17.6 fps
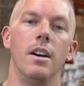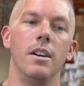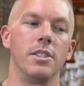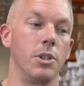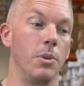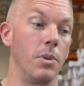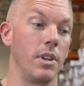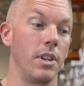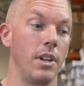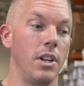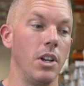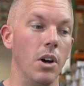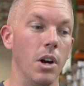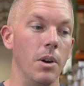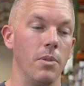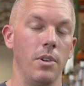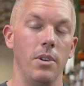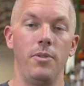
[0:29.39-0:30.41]
So we're gonna
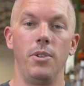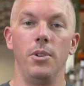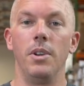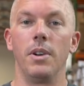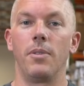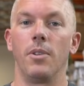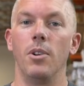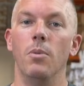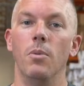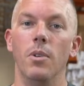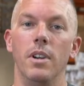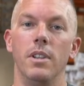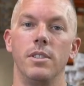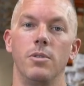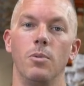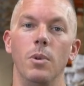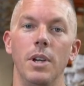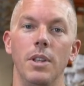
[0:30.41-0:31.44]
go over a few different
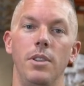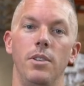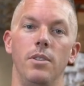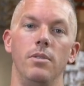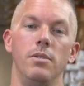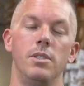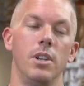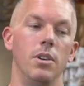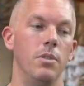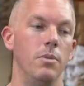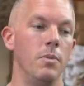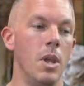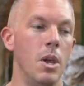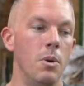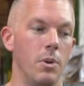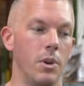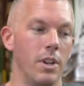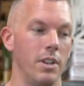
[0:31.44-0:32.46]
ones with you. So
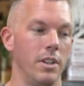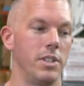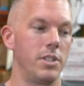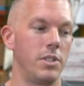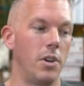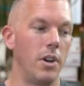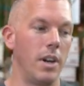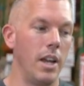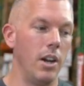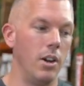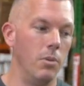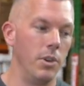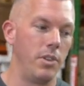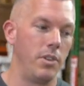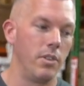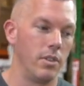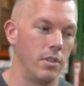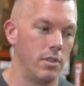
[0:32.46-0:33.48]
we're gonna start out
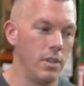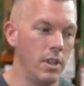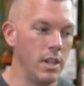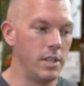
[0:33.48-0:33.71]
with your